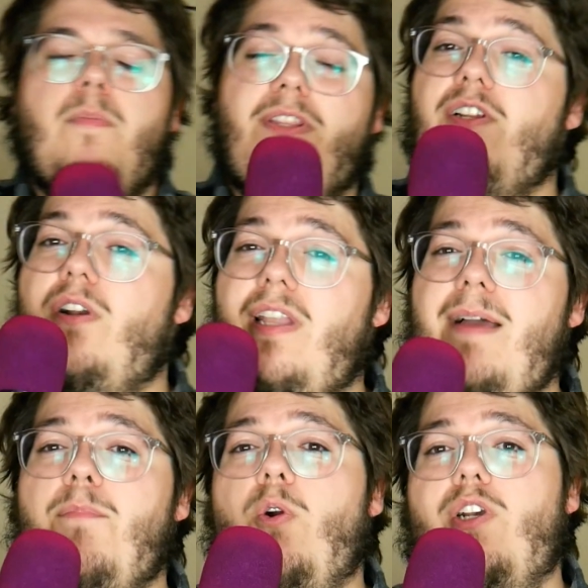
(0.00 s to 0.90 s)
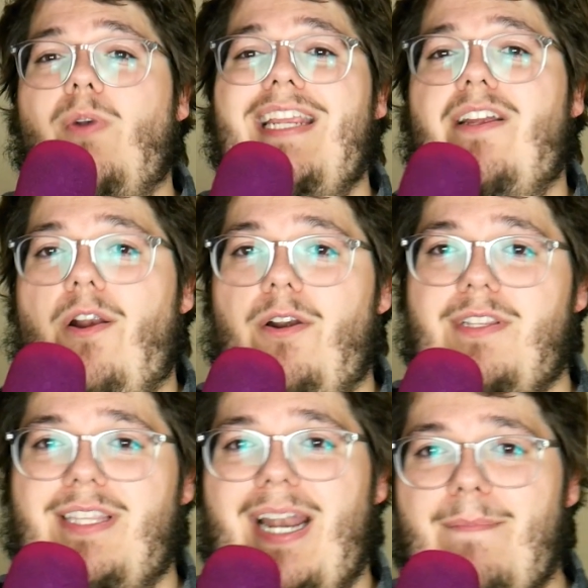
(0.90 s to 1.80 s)
But there are a lot more great
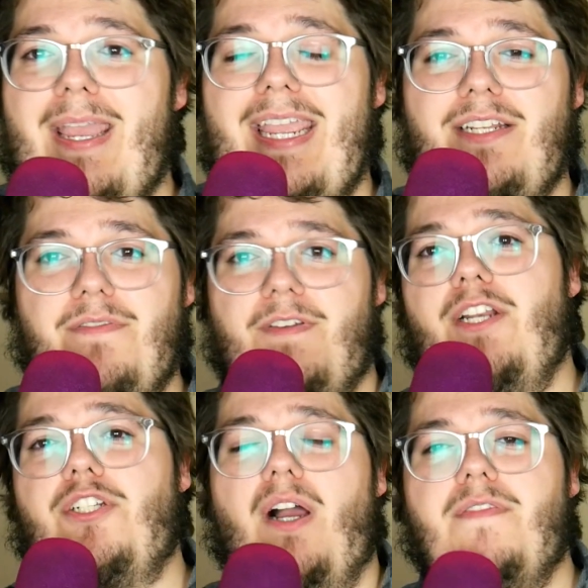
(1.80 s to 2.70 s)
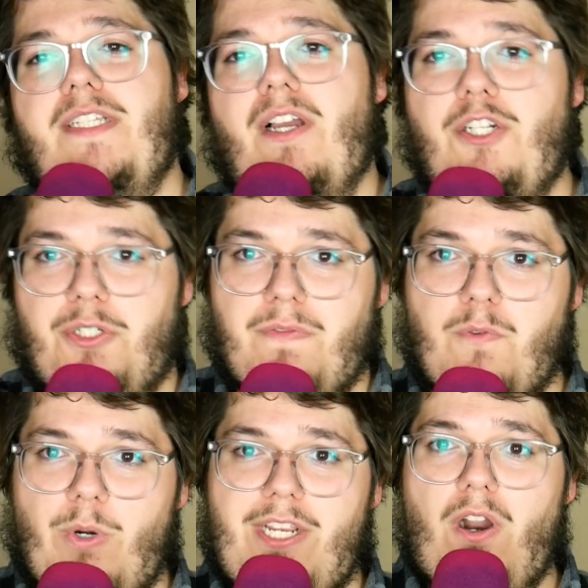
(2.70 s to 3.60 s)
cards that I made to finish off these
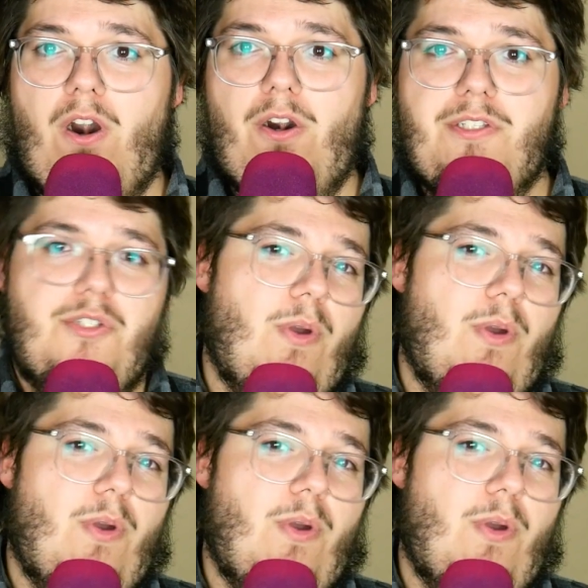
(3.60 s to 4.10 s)
140 cards,